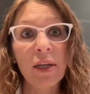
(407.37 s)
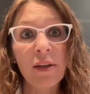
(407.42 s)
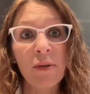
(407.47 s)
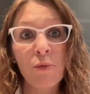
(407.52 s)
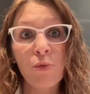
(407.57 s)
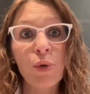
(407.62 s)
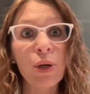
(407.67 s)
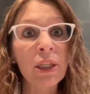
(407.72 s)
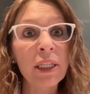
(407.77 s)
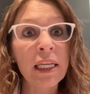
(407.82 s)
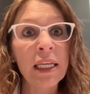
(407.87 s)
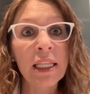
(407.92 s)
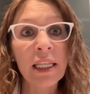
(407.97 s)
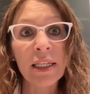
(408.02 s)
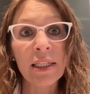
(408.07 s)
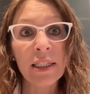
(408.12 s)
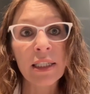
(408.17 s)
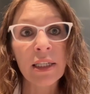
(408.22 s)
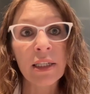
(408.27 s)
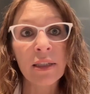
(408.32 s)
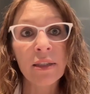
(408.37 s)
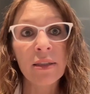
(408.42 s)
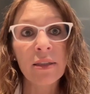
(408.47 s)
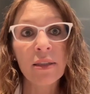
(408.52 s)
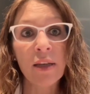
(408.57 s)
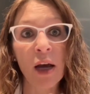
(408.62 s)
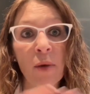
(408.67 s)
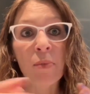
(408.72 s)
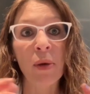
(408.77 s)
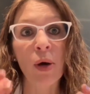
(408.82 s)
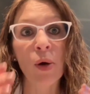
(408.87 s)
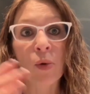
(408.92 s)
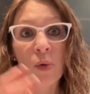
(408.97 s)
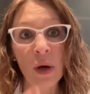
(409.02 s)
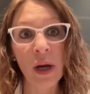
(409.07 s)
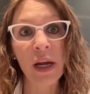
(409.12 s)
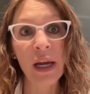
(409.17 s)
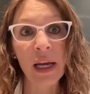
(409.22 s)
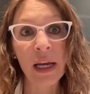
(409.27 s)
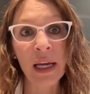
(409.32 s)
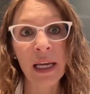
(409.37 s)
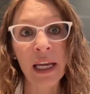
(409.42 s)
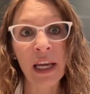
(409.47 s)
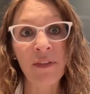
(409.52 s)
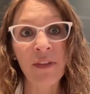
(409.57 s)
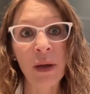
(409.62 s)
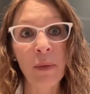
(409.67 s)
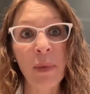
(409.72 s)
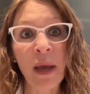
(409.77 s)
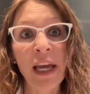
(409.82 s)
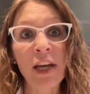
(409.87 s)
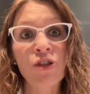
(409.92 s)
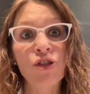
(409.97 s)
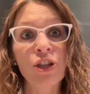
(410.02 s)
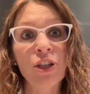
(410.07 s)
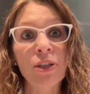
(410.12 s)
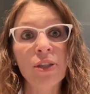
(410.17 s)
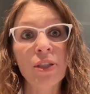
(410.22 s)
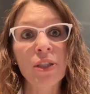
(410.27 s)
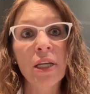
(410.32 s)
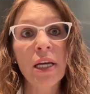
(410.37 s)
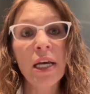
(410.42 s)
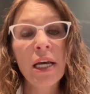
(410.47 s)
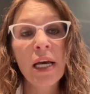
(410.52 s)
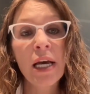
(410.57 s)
Really, this is about giving patients,